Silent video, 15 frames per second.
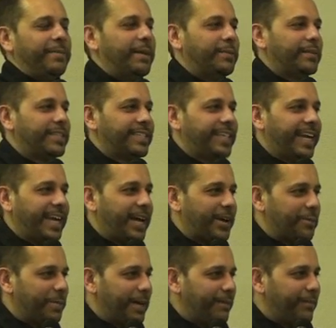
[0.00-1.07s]
Imam says, get
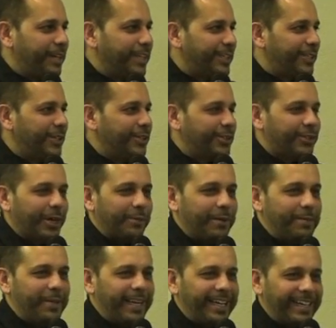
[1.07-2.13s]
out of my face, you
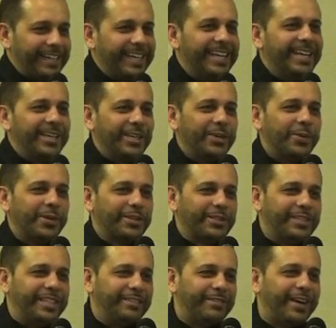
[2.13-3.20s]
troublemaker. You
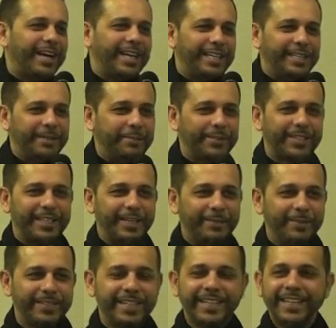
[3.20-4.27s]
want to divide the
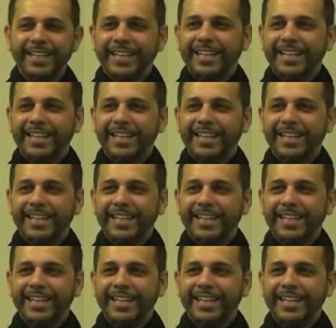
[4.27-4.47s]
Muslims.